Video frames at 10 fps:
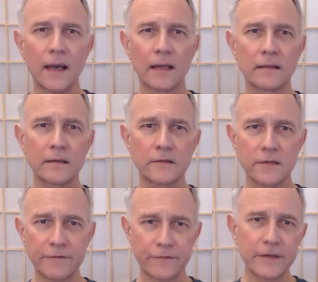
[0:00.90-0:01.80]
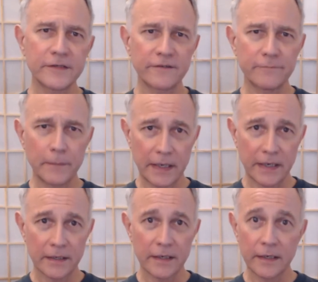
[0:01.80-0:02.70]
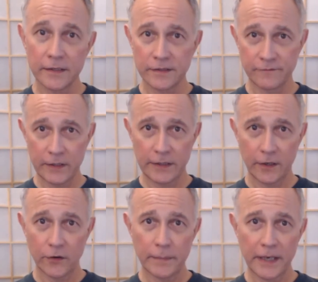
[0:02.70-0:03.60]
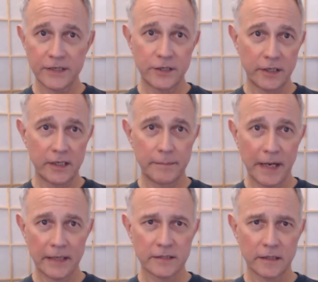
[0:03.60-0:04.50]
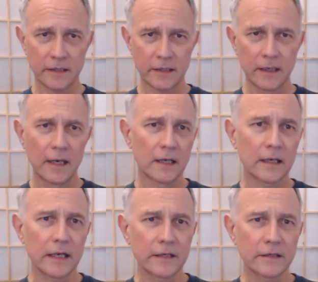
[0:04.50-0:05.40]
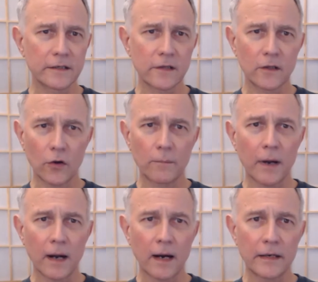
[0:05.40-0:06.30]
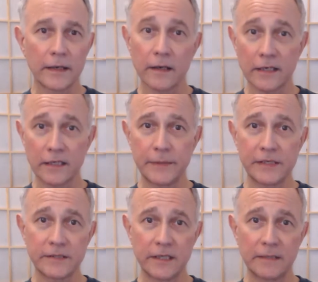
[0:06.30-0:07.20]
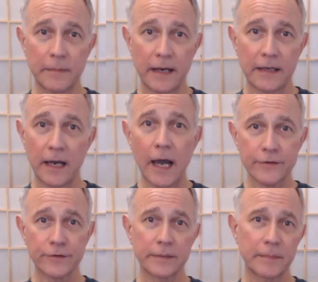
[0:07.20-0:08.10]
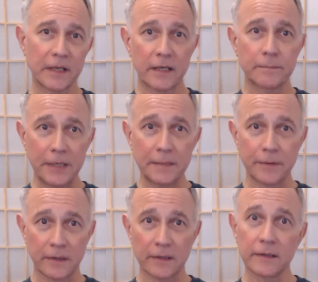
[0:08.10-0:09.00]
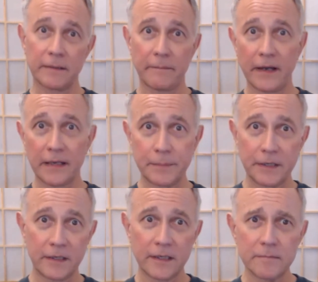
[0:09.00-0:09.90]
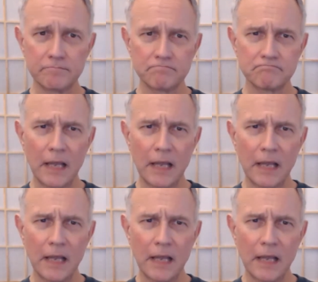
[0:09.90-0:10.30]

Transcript: At the Sufferance of Men is a video by Cheeky Bastard. Linked in the low bar, it ought to be seen by 100 million people, in my opinion.